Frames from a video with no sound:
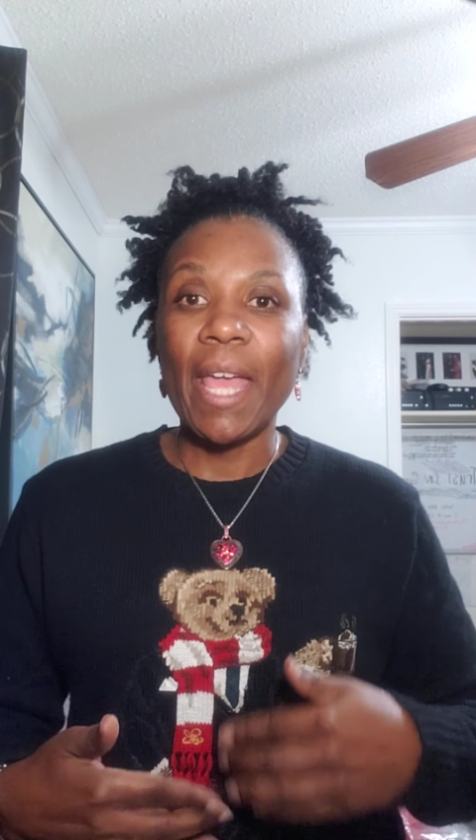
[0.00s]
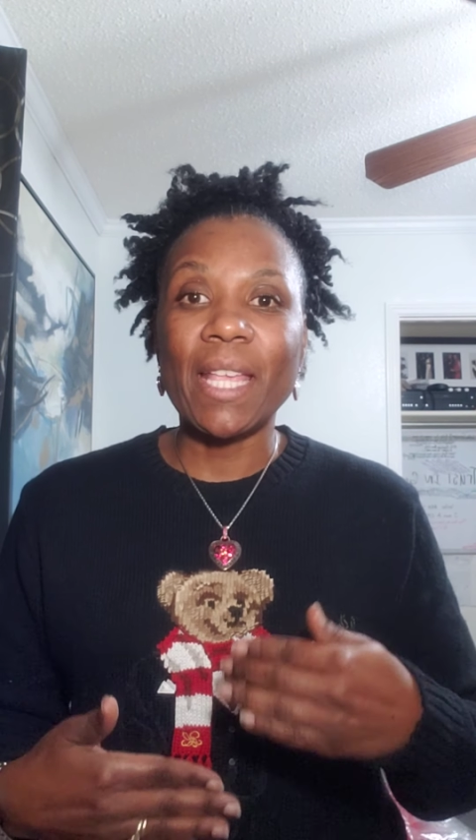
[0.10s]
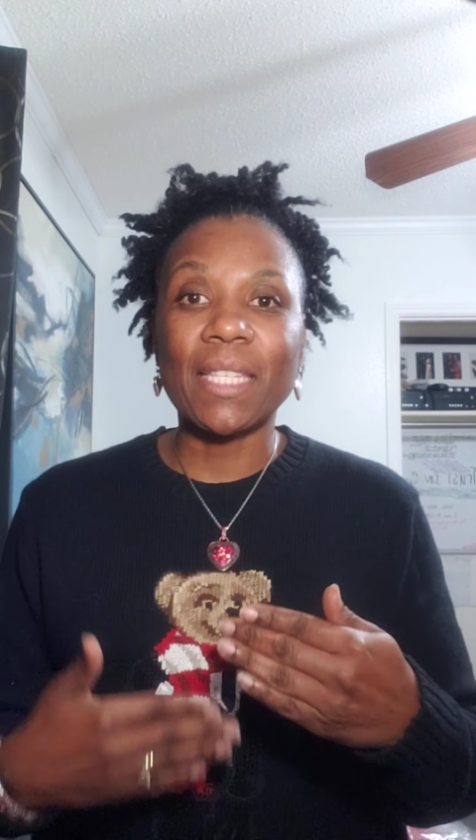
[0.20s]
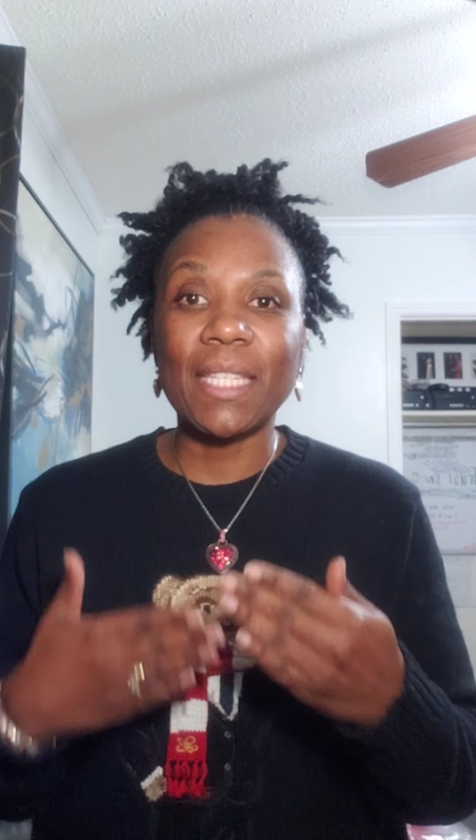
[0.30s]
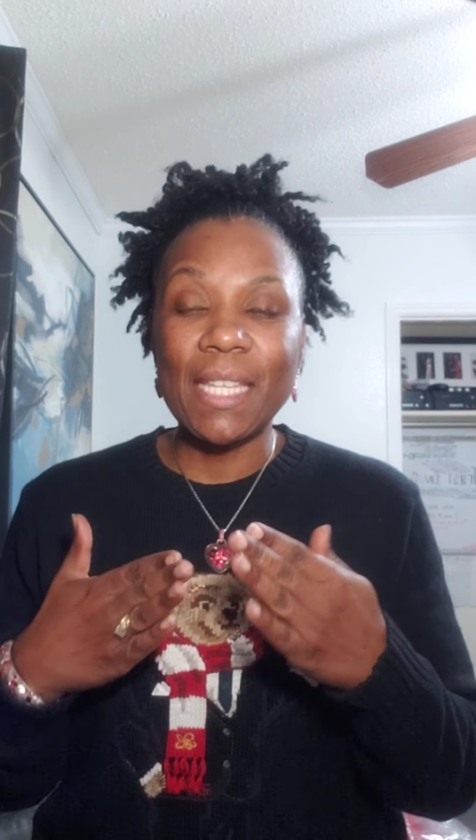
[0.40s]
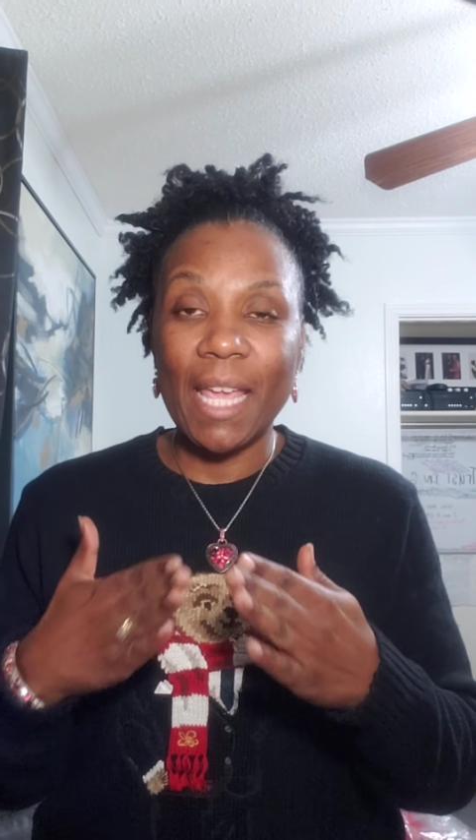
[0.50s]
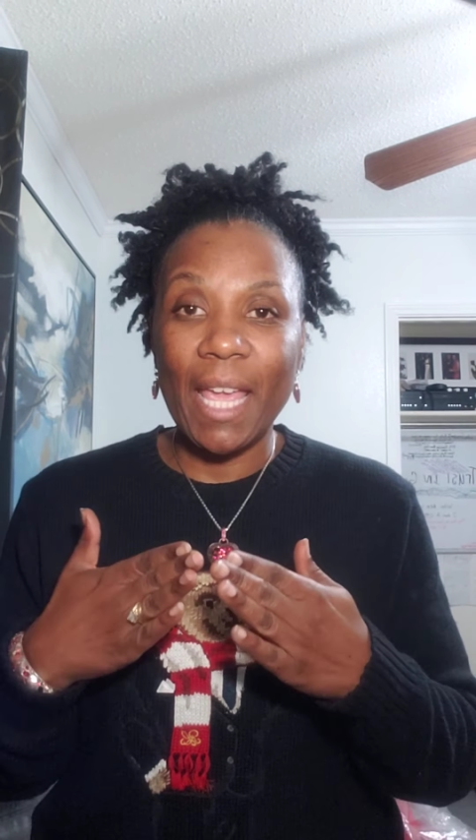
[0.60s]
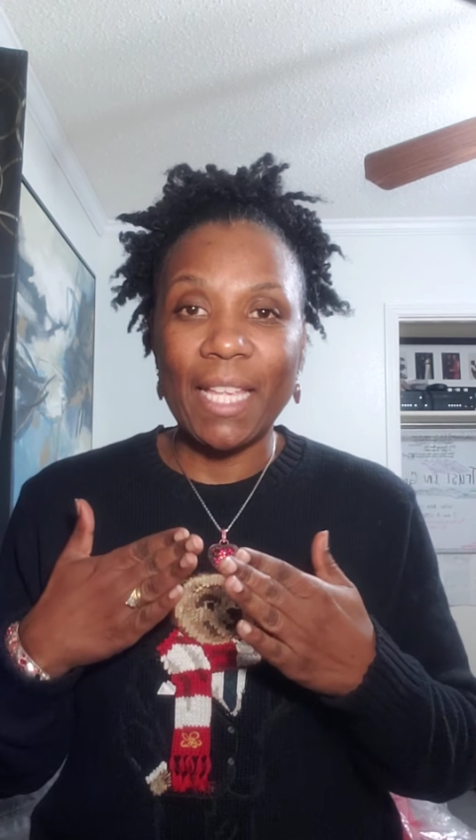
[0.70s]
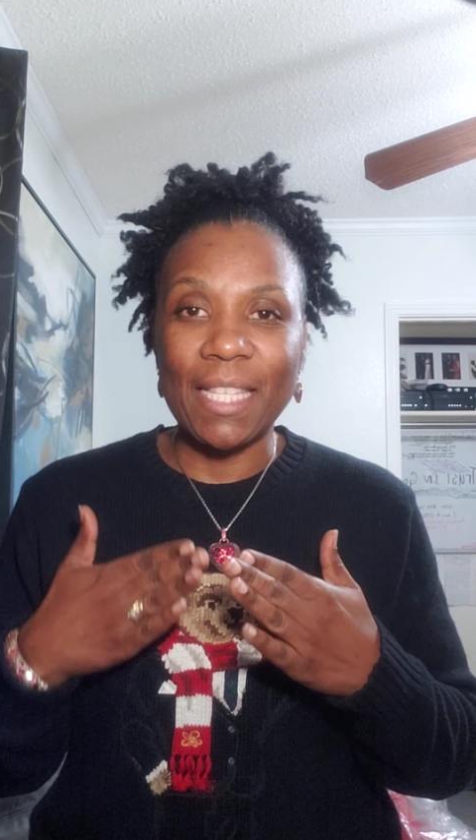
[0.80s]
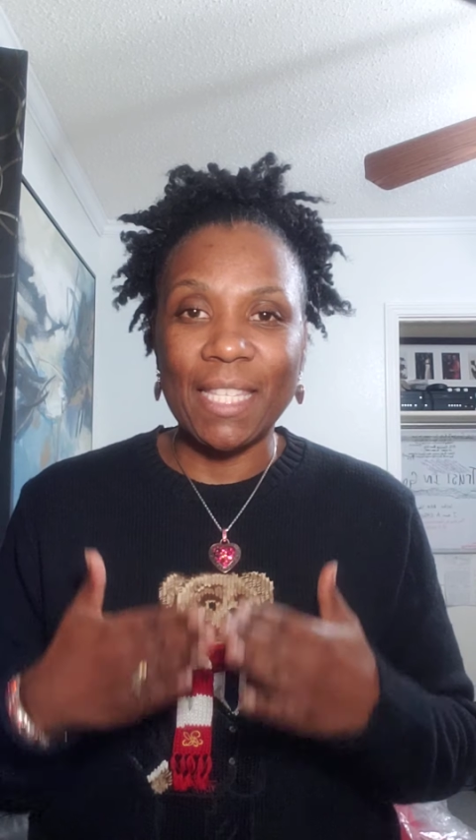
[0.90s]
It's the
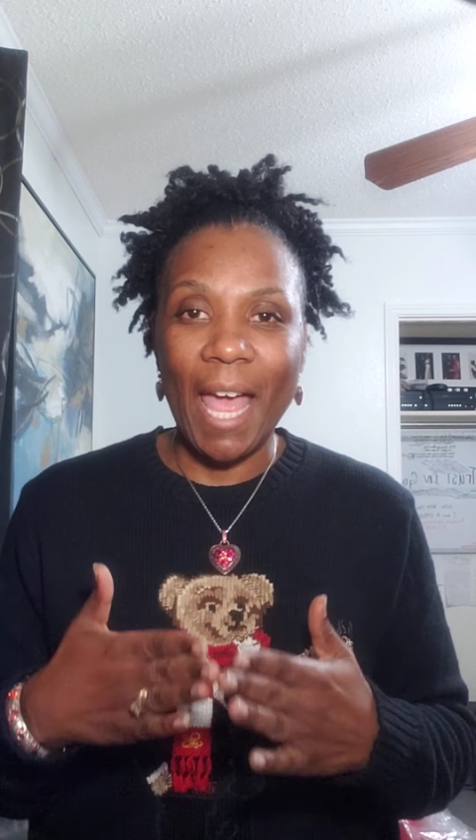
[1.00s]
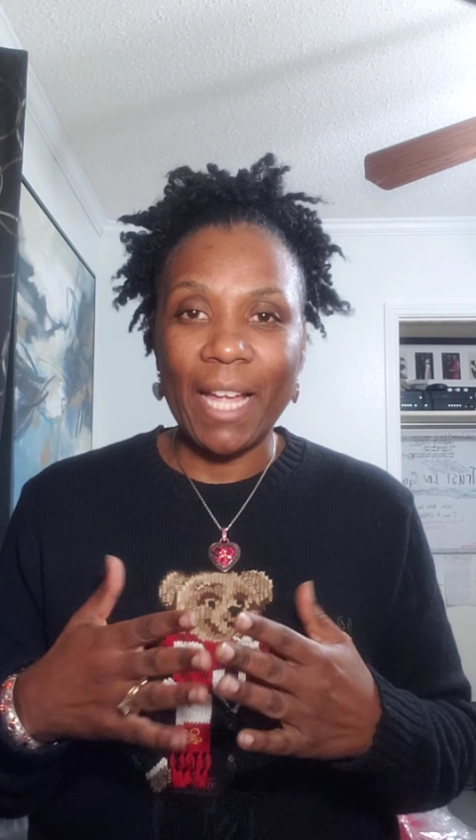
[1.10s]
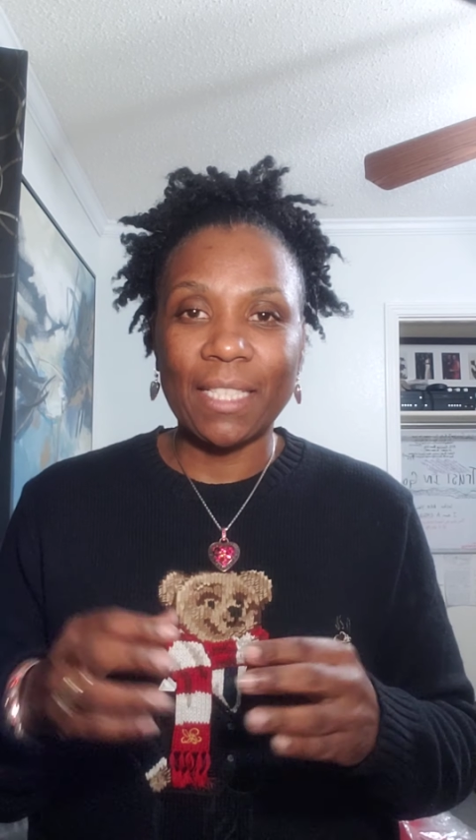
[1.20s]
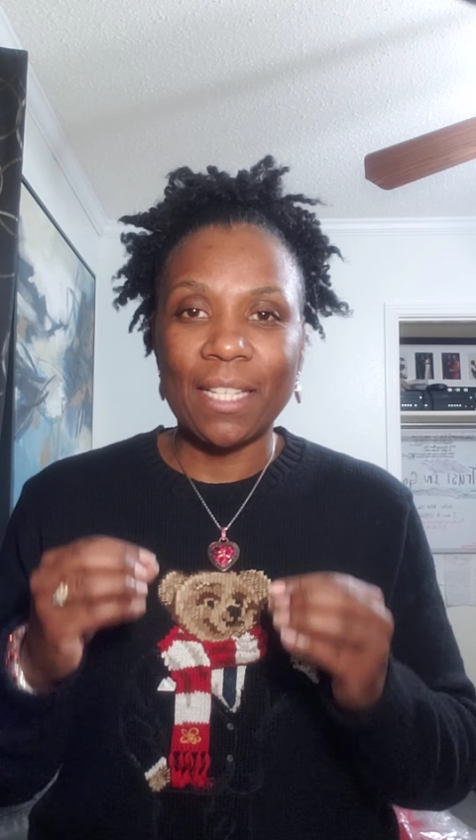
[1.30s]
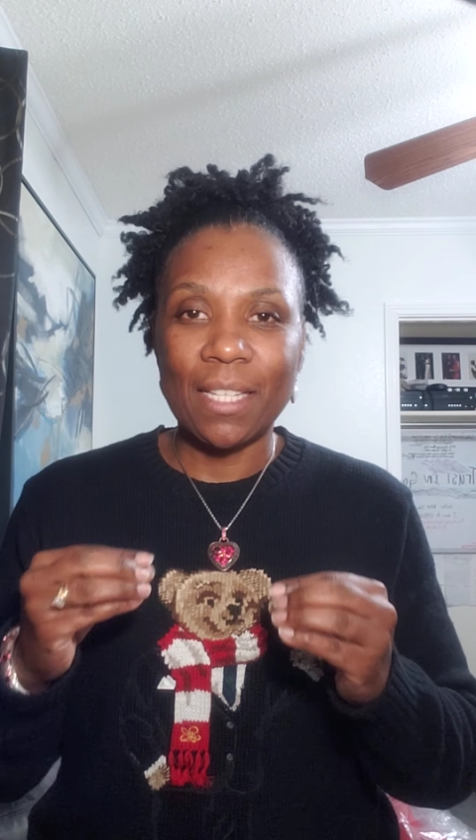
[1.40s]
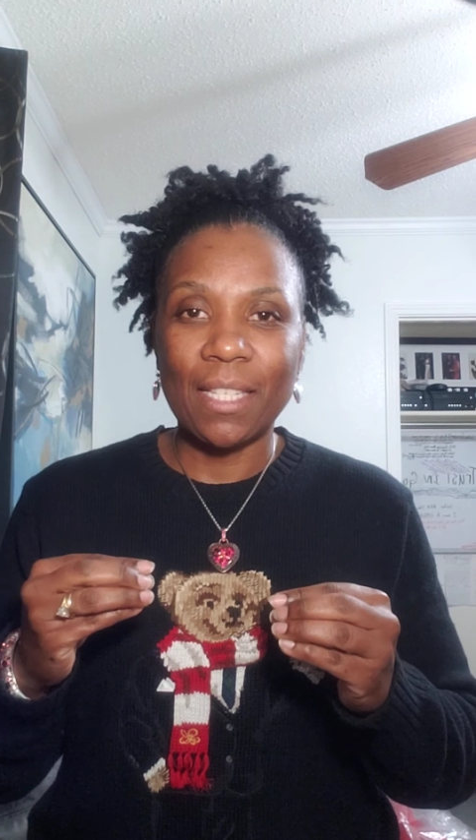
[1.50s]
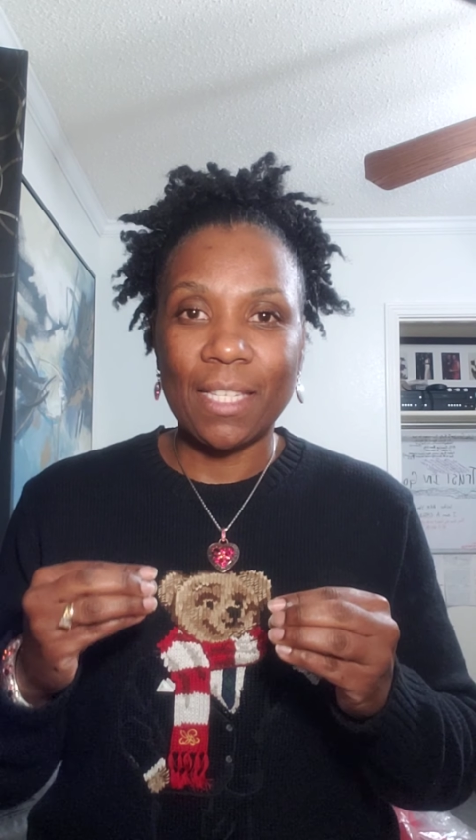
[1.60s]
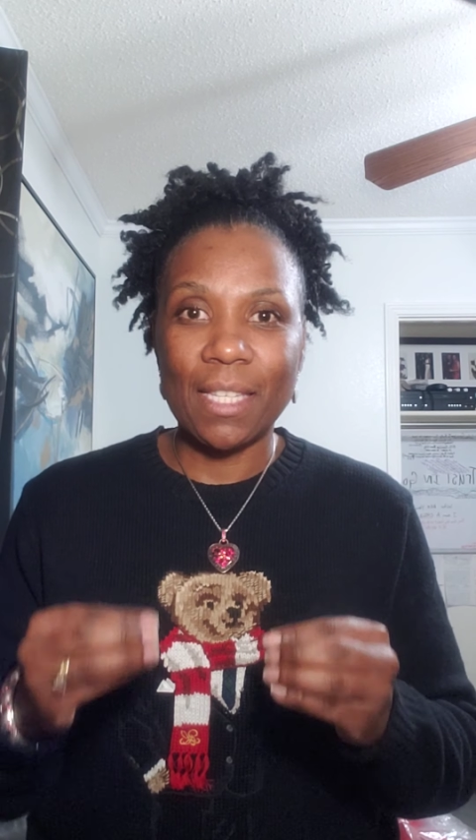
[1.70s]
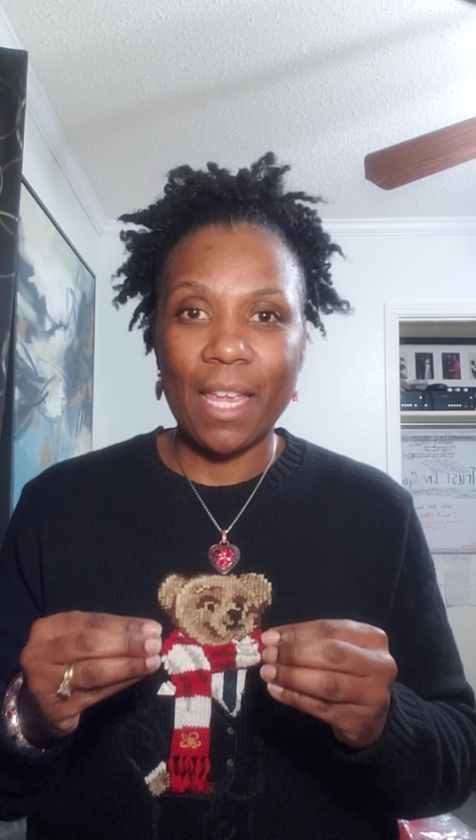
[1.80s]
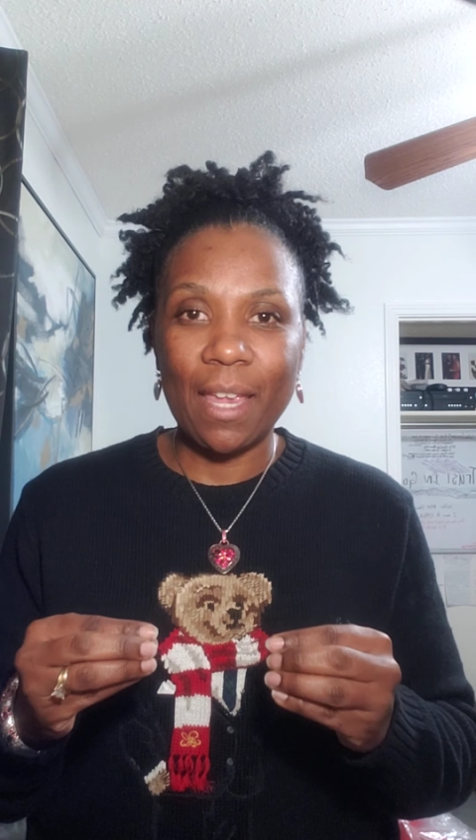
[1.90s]
exact
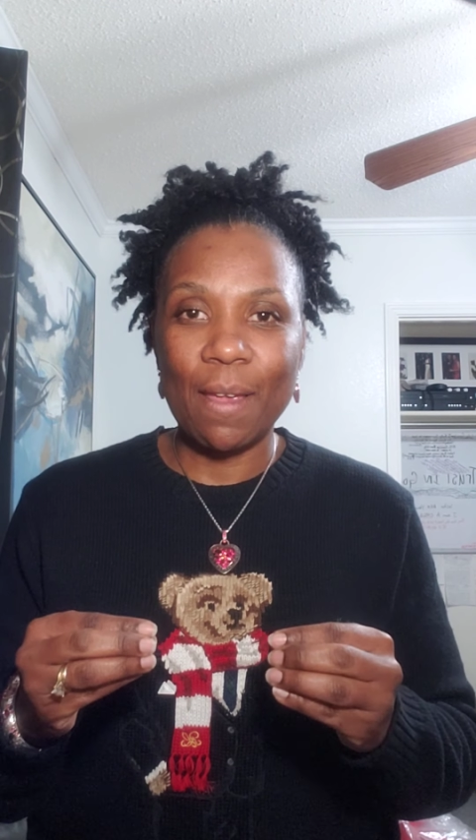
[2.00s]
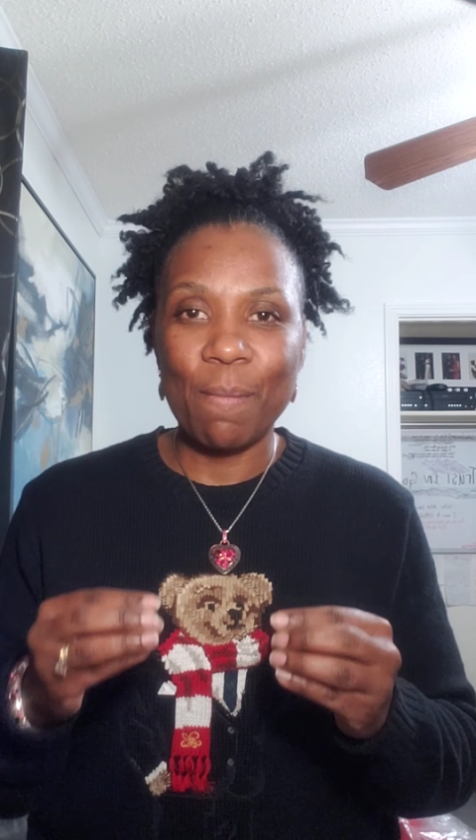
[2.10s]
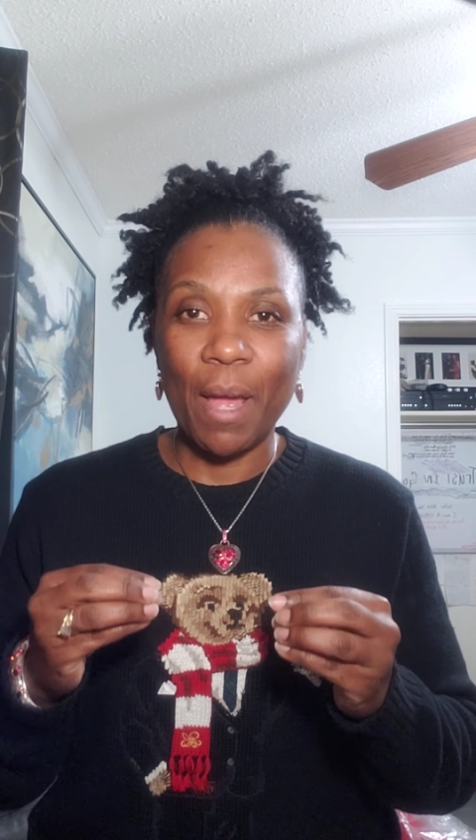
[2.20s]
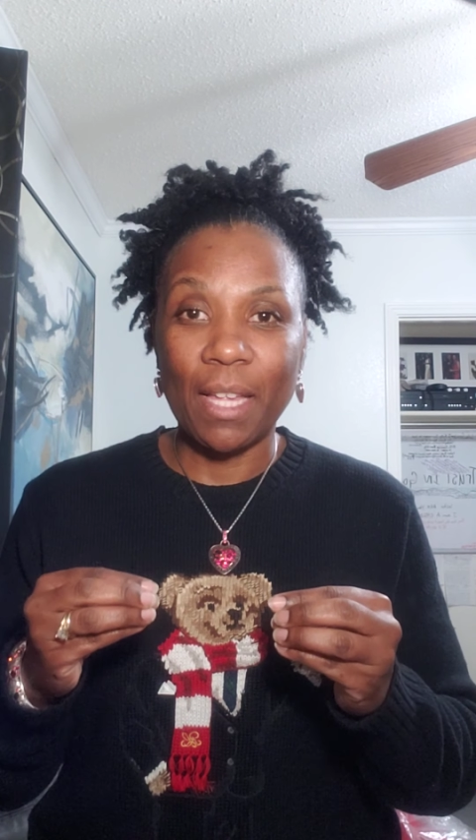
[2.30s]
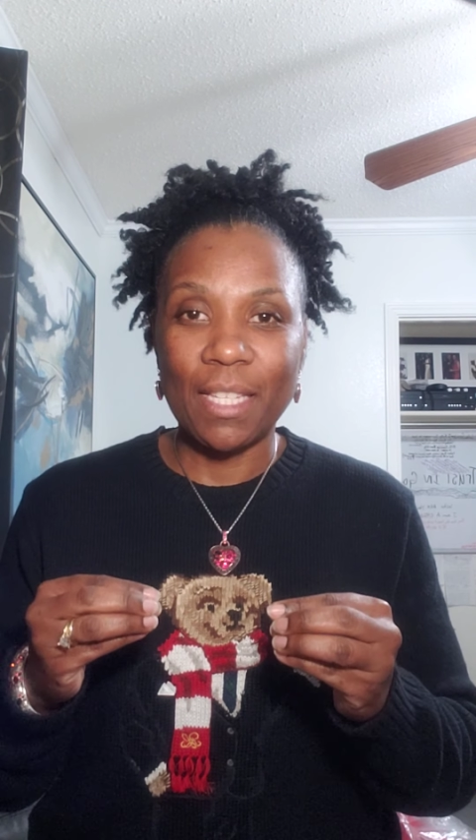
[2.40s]
same